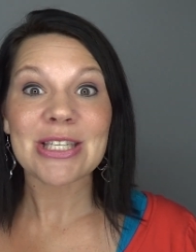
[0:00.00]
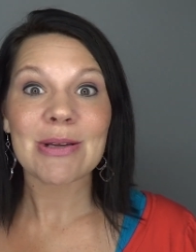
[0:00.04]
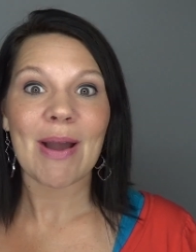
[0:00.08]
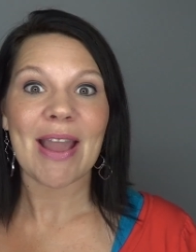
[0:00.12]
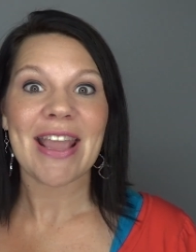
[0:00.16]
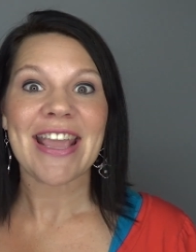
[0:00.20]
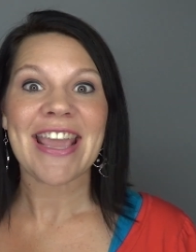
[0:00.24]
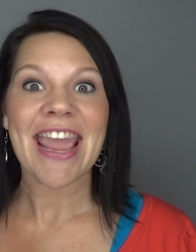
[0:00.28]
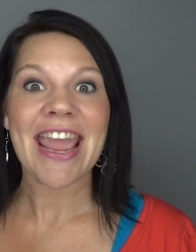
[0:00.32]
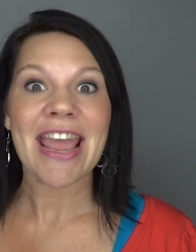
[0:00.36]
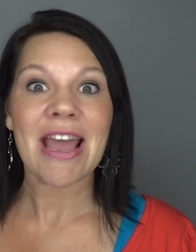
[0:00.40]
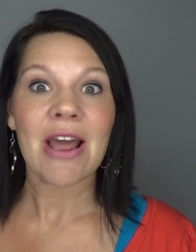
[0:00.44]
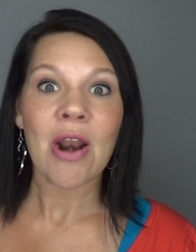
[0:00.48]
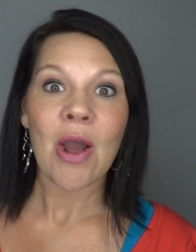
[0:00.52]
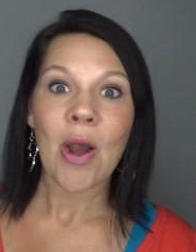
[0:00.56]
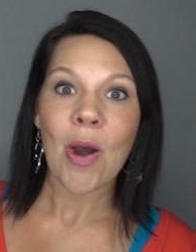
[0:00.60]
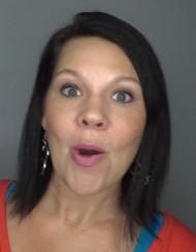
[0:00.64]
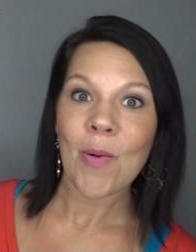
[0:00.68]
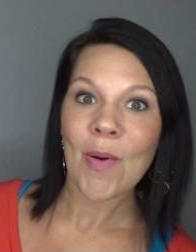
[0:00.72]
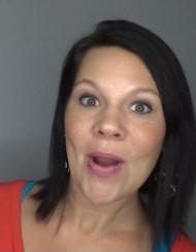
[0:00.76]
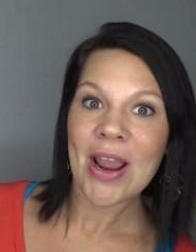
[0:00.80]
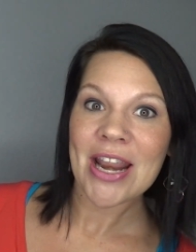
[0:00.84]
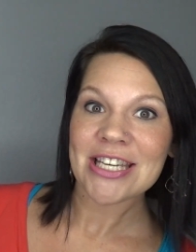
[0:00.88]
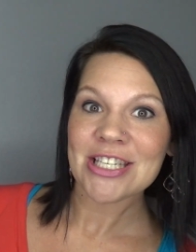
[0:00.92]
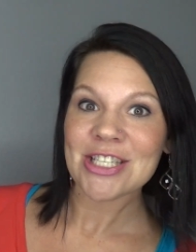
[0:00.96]
so I can't
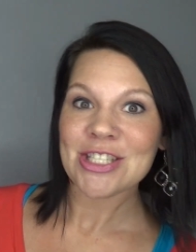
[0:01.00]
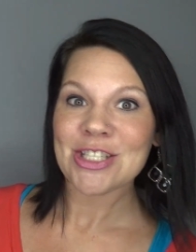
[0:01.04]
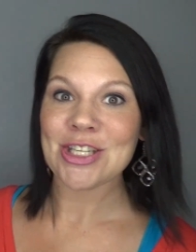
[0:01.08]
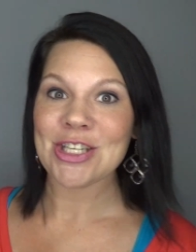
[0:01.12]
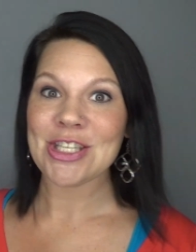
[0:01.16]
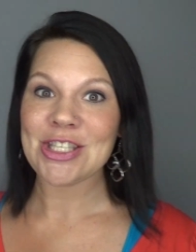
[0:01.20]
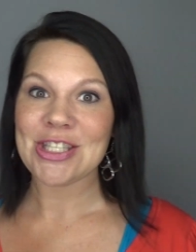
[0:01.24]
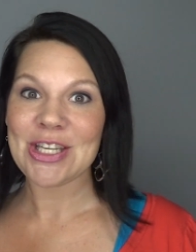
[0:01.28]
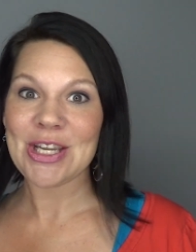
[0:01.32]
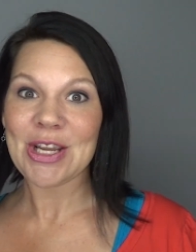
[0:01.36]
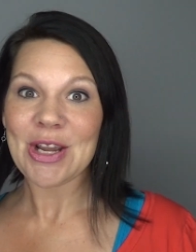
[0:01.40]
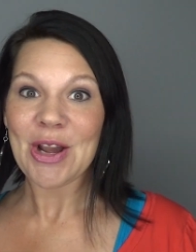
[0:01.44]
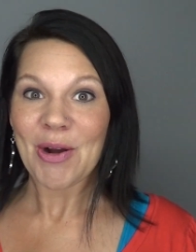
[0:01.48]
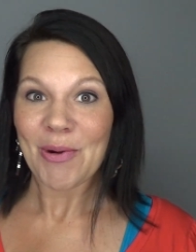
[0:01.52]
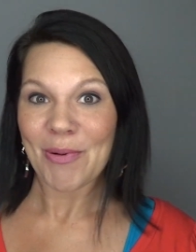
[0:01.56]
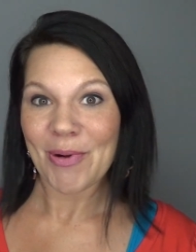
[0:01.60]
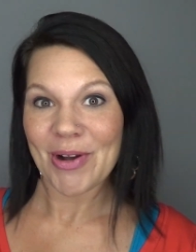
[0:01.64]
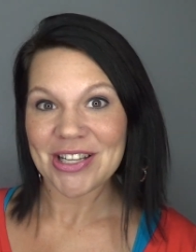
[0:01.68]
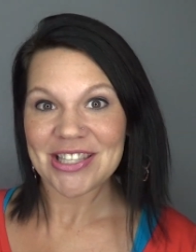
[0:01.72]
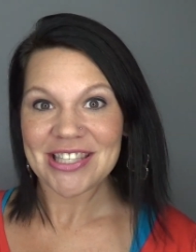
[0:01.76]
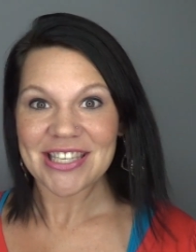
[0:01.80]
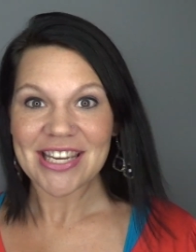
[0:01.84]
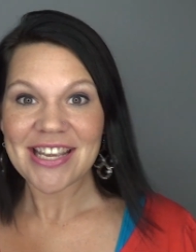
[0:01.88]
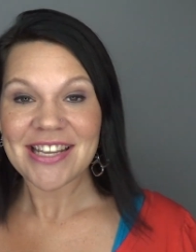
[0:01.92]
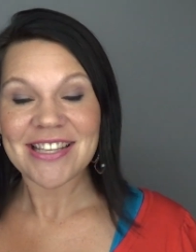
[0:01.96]
wait to see
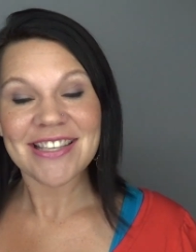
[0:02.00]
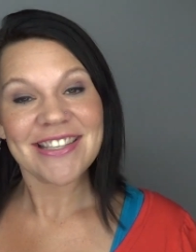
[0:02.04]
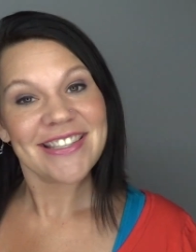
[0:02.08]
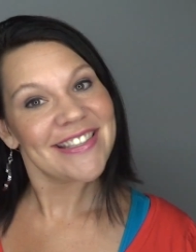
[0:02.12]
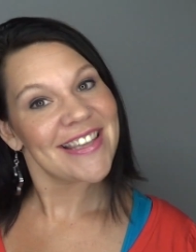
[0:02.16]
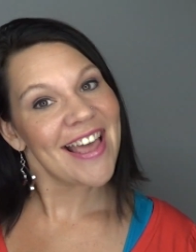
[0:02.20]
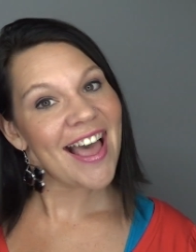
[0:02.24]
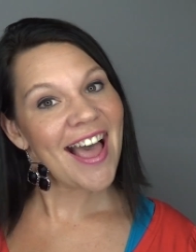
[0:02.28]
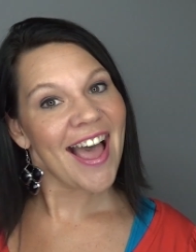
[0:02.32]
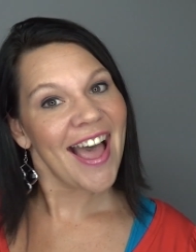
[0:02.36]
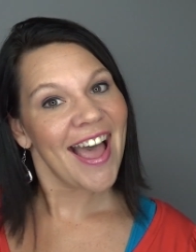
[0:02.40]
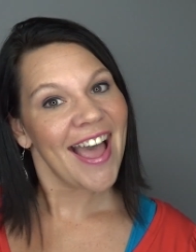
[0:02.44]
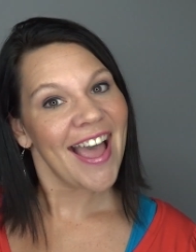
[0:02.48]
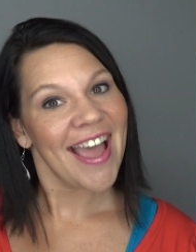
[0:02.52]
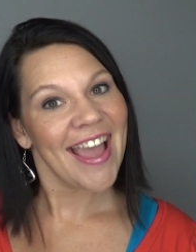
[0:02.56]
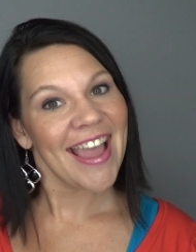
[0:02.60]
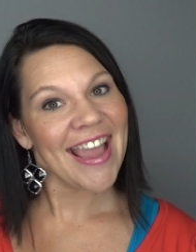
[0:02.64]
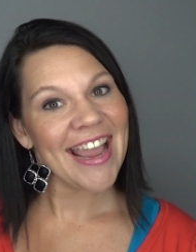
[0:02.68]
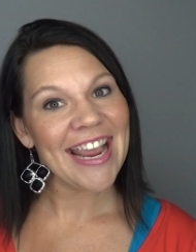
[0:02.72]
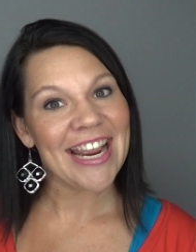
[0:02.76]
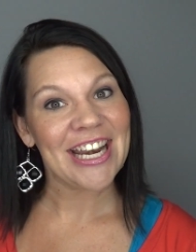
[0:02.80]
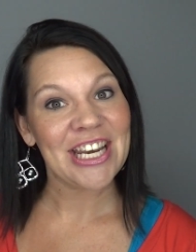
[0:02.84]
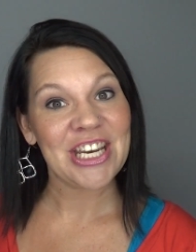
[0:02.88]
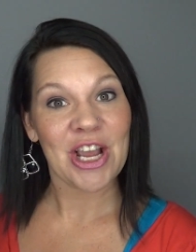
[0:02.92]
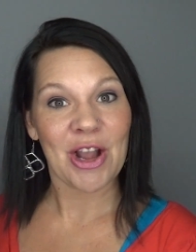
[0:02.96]
what's
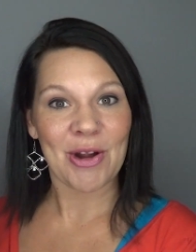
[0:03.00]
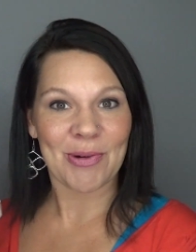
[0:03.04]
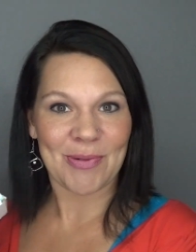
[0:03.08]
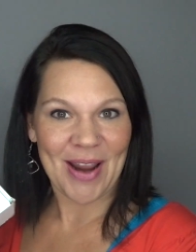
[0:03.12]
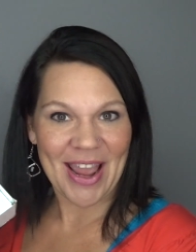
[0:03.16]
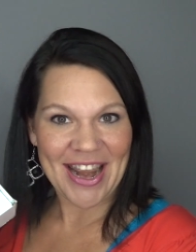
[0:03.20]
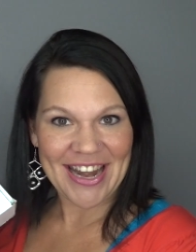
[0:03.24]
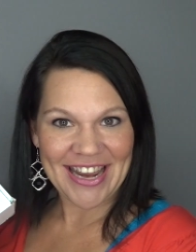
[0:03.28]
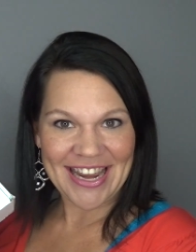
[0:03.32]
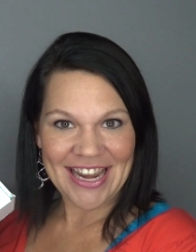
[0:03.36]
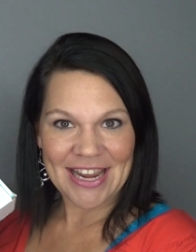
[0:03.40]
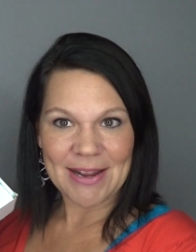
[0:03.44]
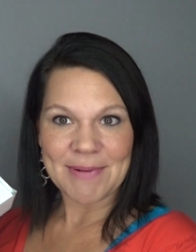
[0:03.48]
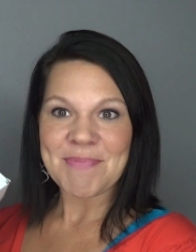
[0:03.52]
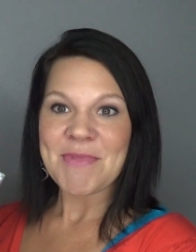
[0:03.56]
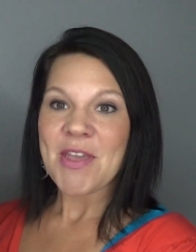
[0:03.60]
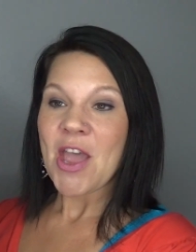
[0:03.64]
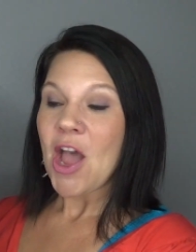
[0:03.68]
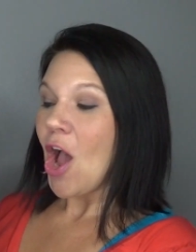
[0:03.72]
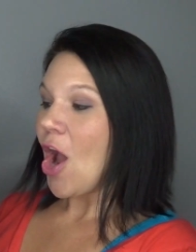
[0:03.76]
inside. Y'all ready?